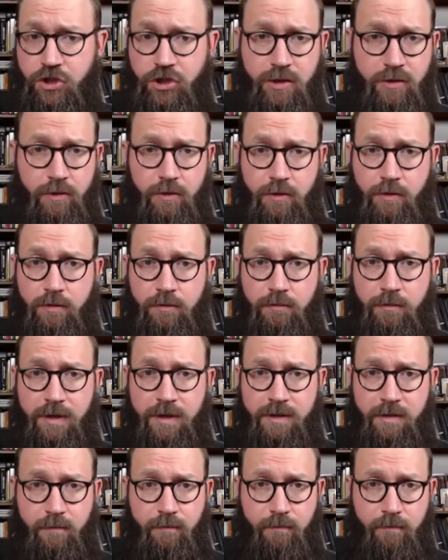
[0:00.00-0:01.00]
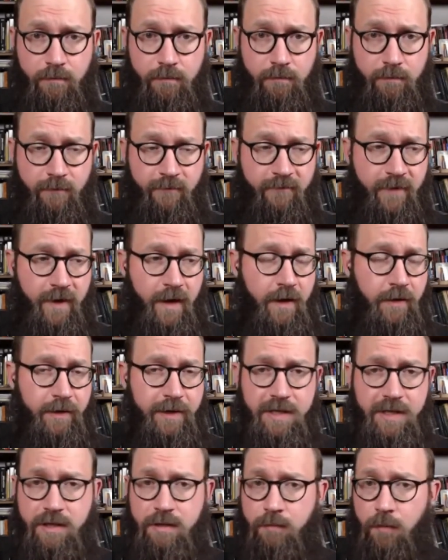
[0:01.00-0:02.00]
general, is a
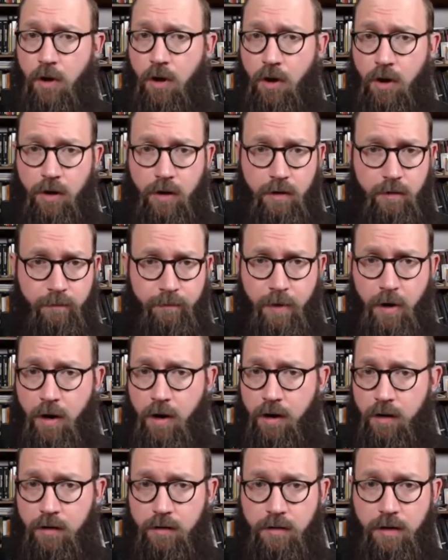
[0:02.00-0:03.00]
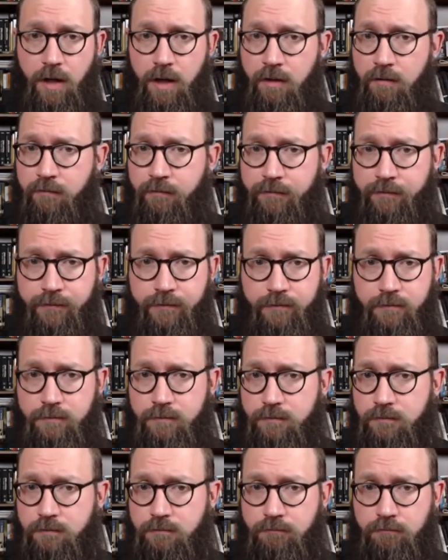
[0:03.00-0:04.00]
very small part of
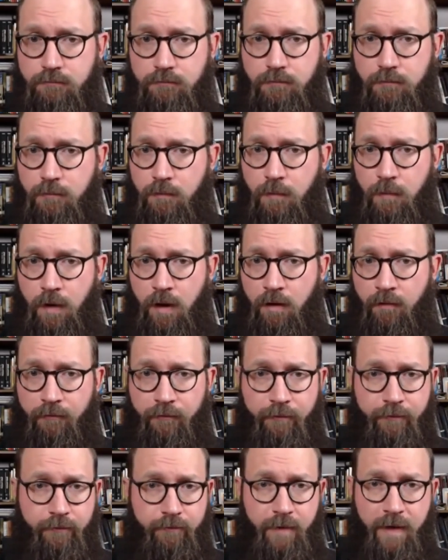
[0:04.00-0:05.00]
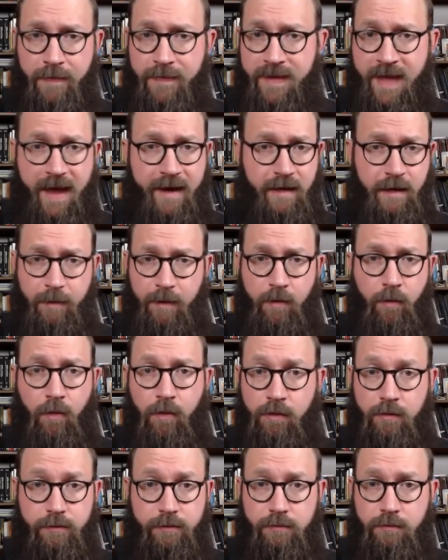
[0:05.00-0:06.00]
of, the academic
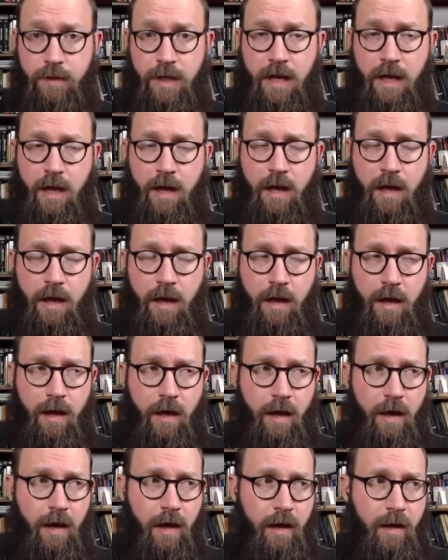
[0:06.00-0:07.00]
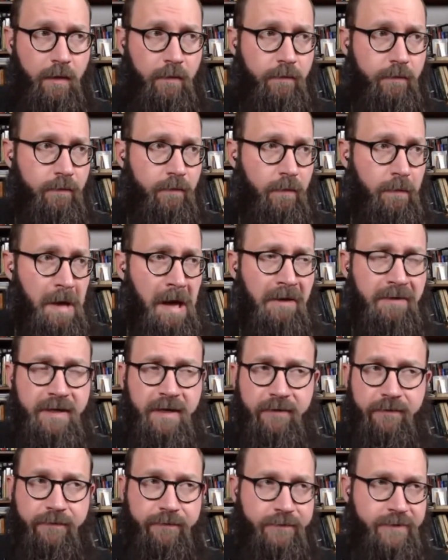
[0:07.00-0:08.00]
world. Uh, I'll
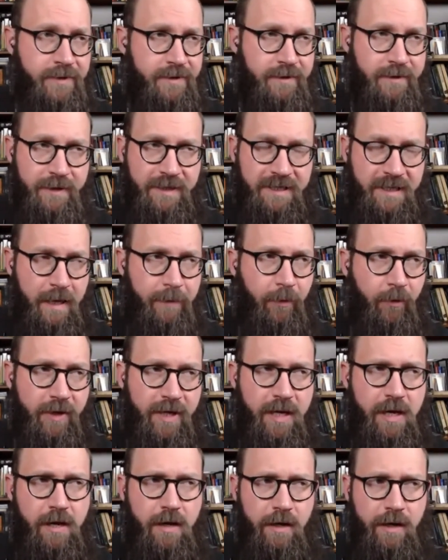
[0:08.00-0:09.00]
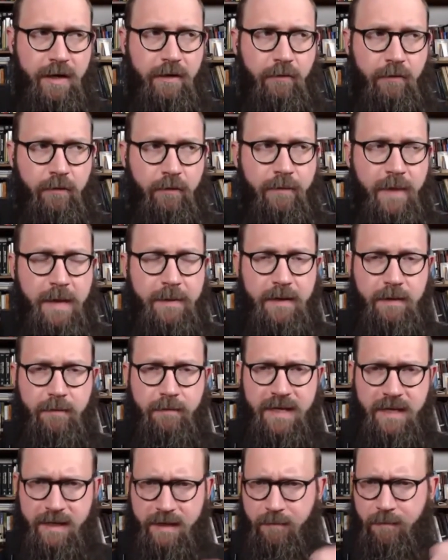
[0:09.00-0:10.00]
give just an example here, and it will maybe
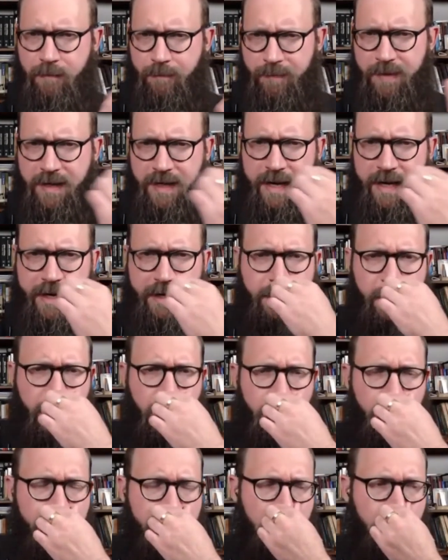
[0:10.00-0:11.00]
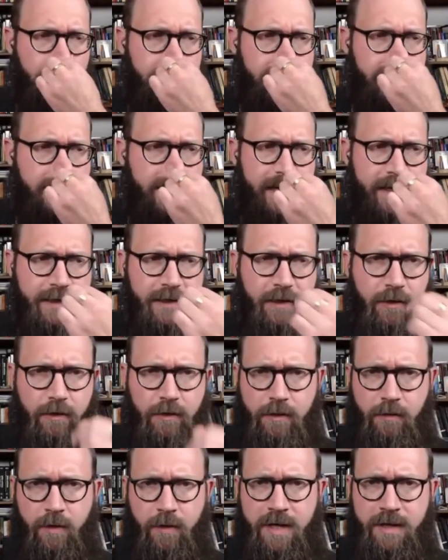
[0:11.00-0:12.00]
be a bit anecdotal, but I hope it's not anecdotal
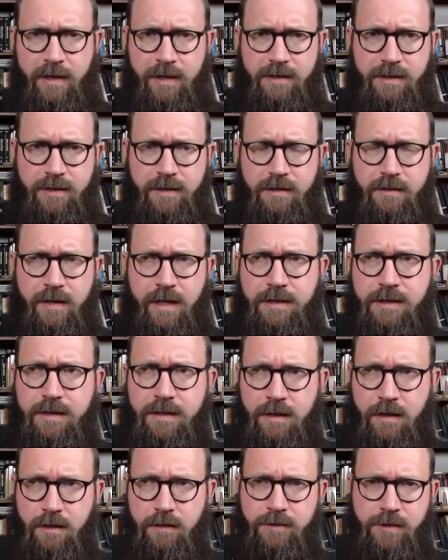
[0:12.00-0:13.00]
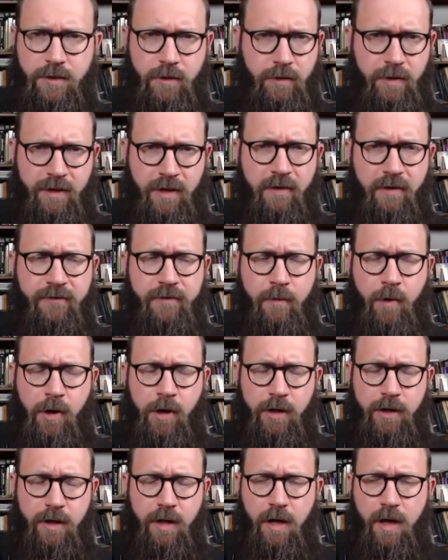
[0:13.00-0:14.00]
in a way that's that's uh, totally off the mark.